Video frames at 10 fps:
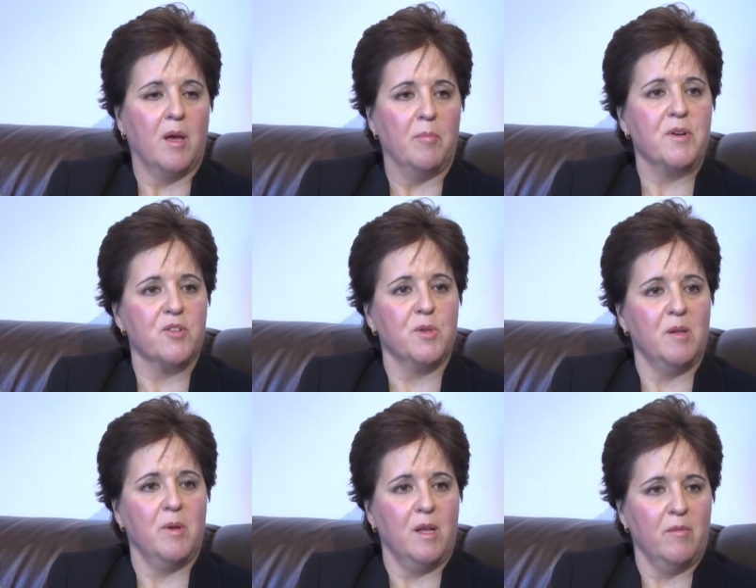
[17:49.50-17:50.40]

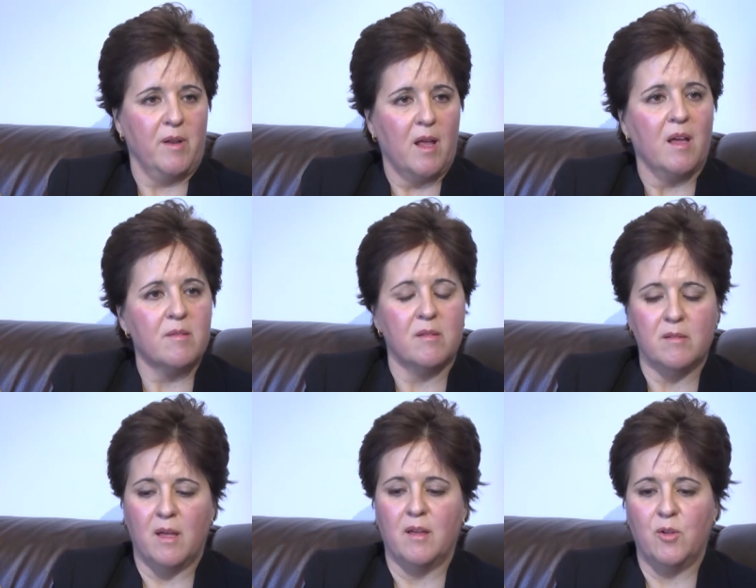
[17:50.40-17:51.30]
personally believe, and I have
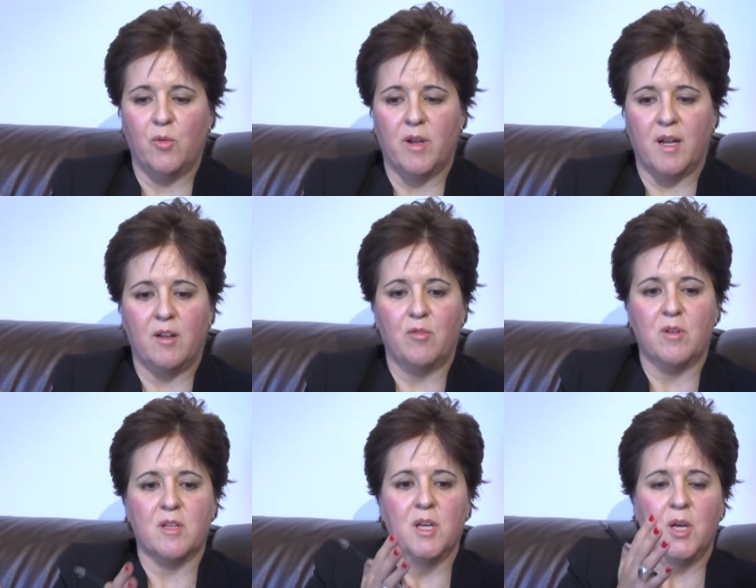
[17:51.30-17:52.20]
seen that in other
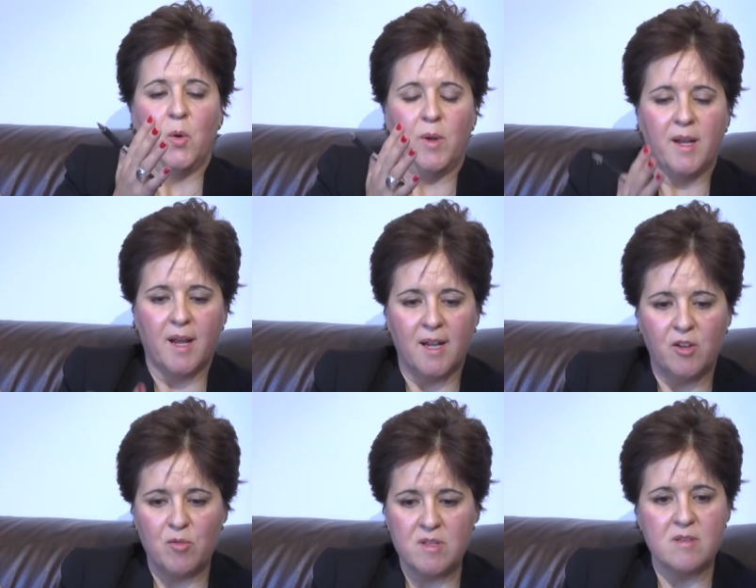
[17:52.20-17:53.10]
countries, when a
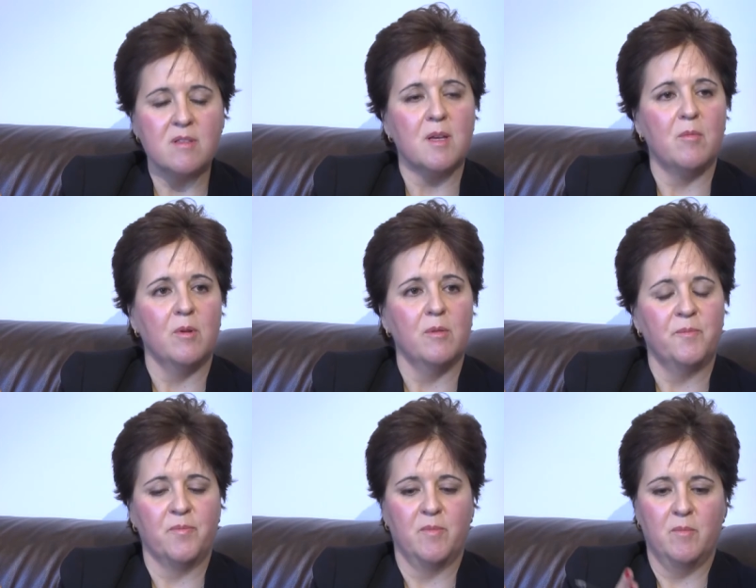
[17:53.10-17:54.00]
country is stable,
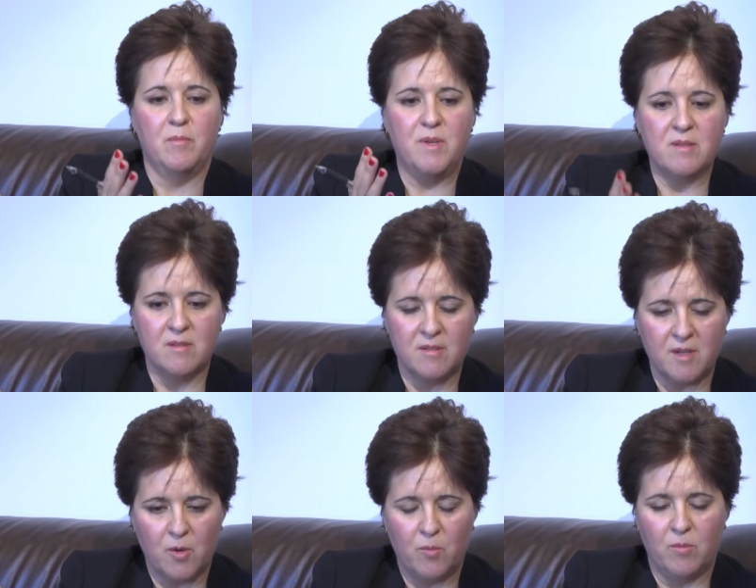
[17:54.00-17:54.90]
business
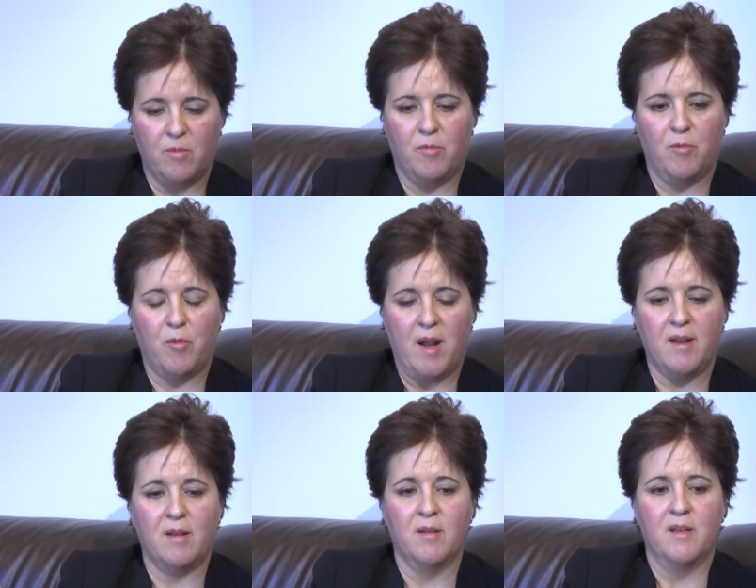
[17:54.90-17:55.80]
are
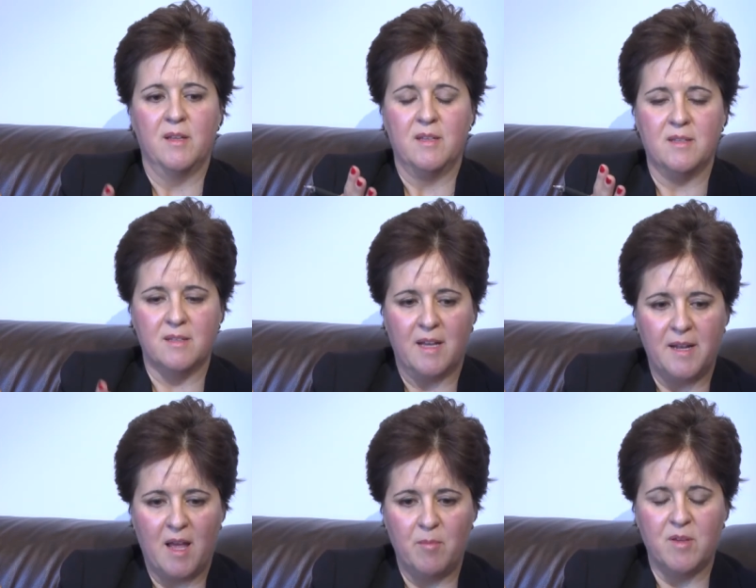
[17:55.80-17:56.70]
running, is
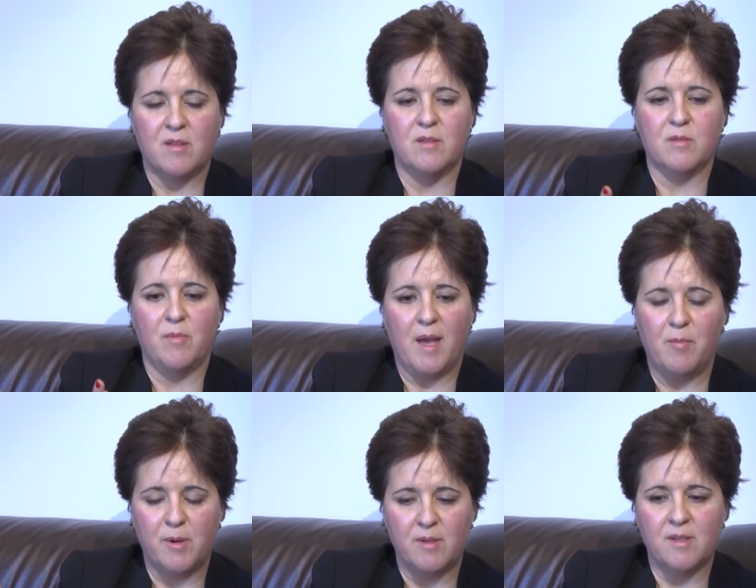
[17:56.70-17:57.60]
dynamic, is
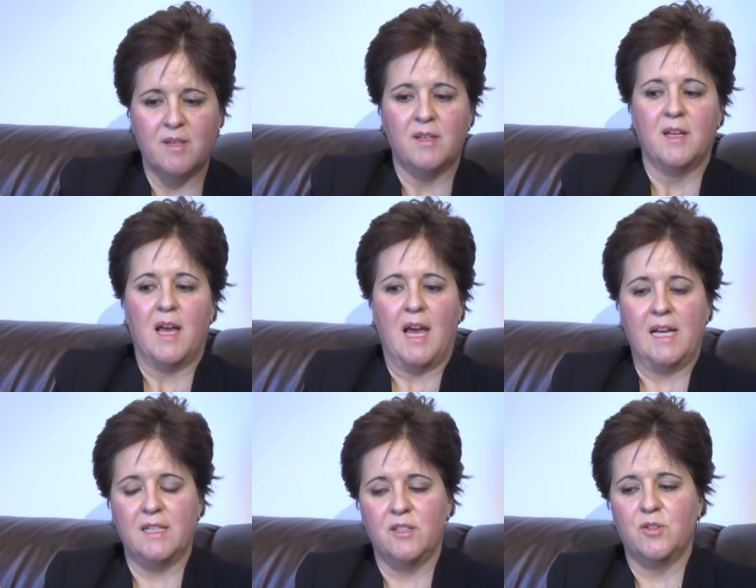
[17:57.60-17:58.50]
vibrant,
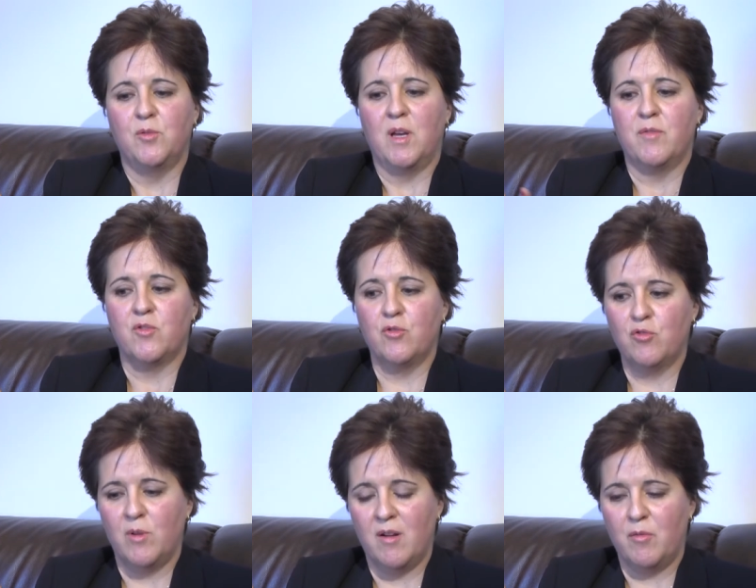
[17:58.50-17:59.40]
and you have
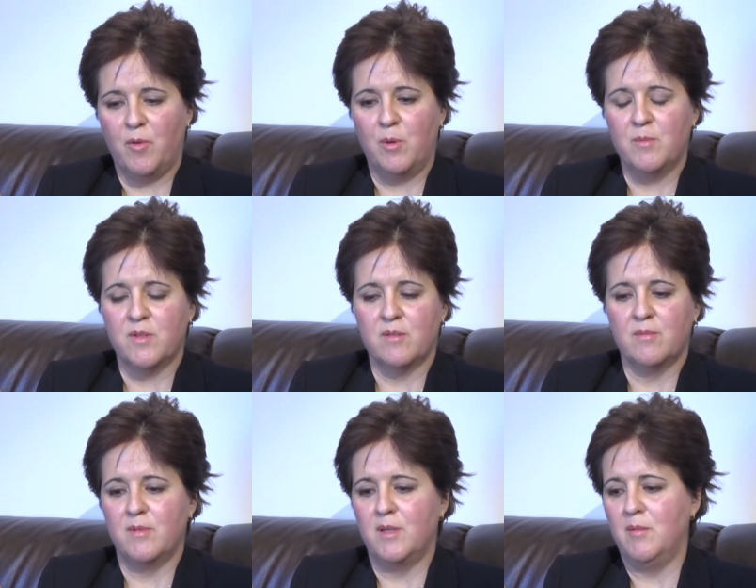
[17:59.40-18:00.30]
structural reforms
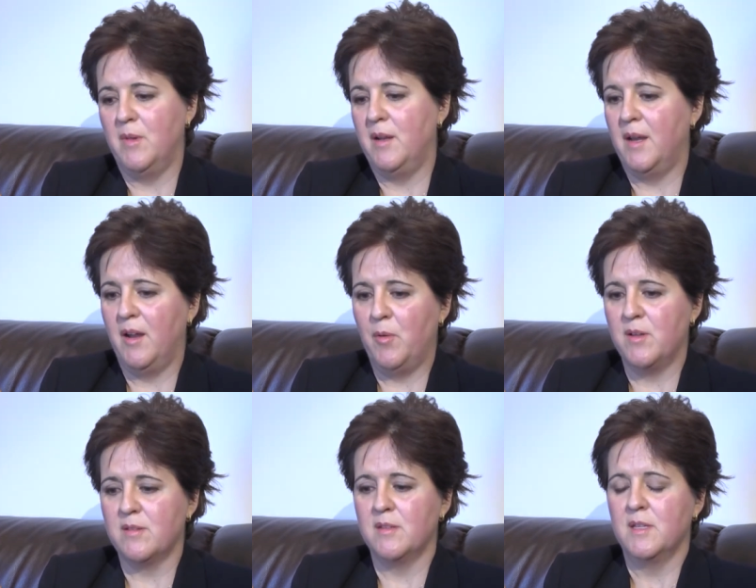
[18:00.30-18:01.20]
in many
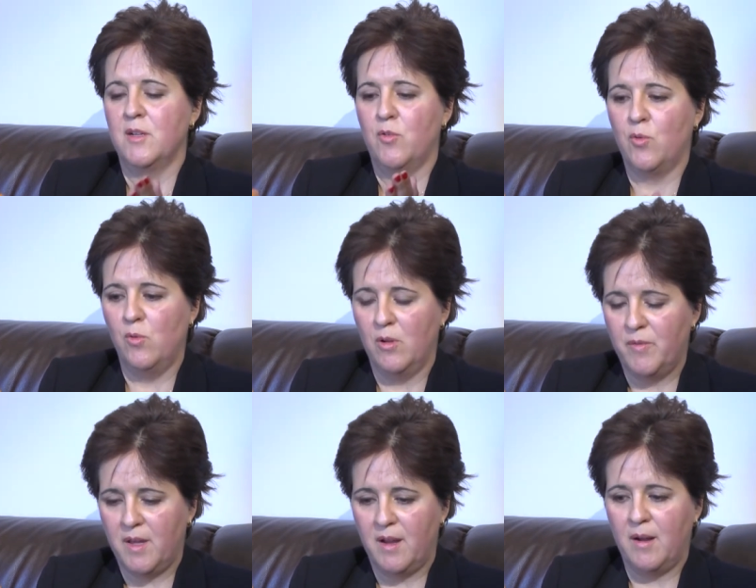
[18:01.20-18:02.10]
areas. Rule
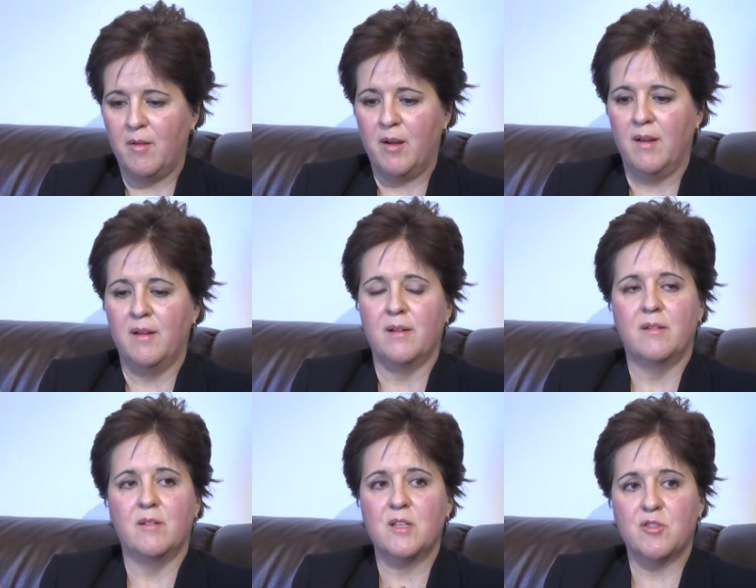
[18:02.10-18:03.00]
of the game are clear.
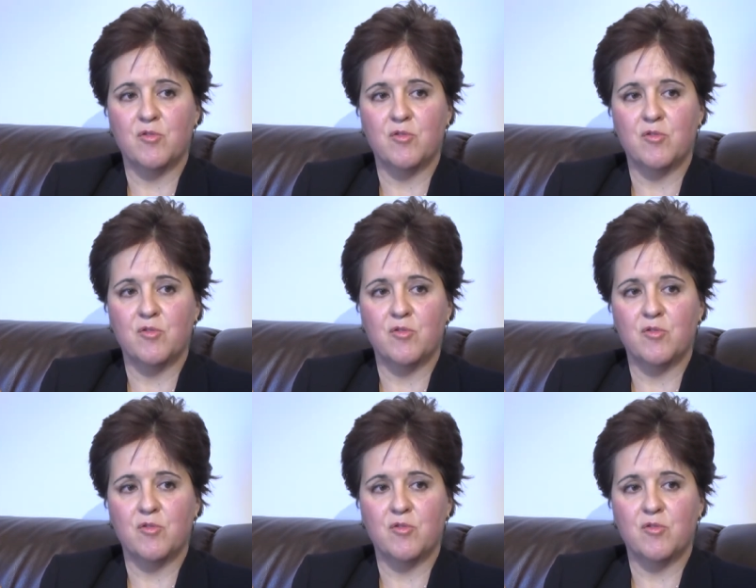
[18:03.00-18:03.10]
This